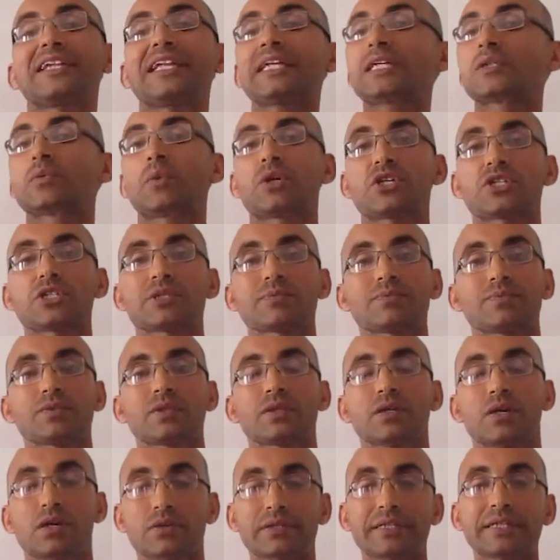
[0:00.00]
language,
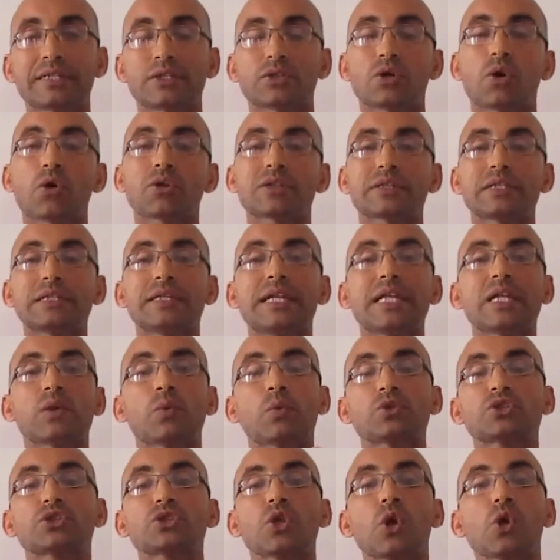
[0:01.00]

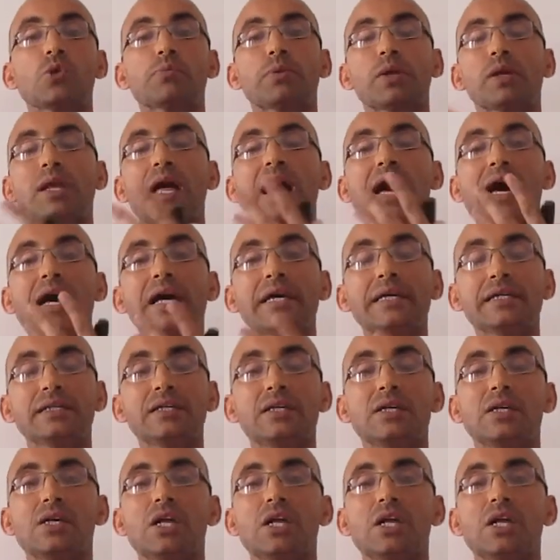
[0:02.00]
noble, high